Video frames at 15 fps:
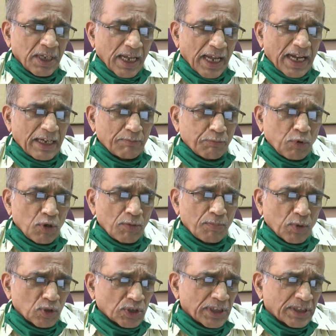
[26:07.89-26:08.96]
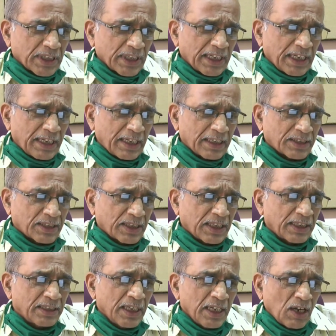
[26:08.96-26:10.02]
And food processing
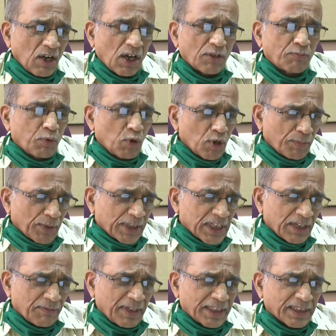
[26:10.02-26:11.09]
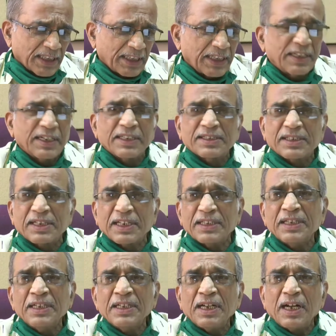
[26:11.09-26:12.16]
industries or food preservation
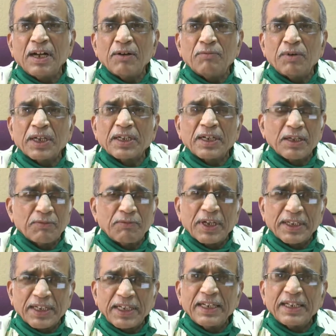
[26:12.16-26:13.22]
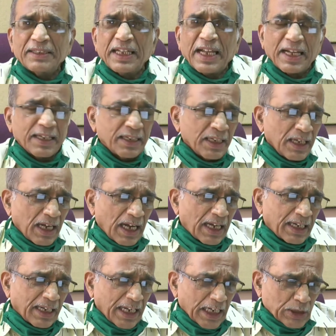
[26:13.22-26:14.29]
industries, worker working there
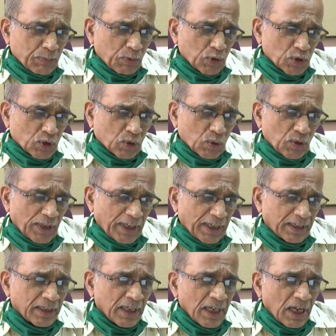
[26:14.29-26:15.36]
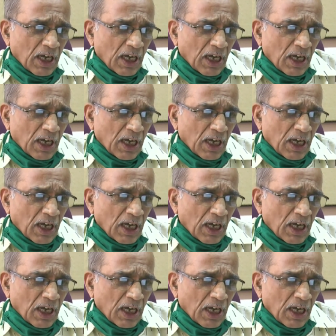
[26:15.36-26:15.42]
are exposed to it.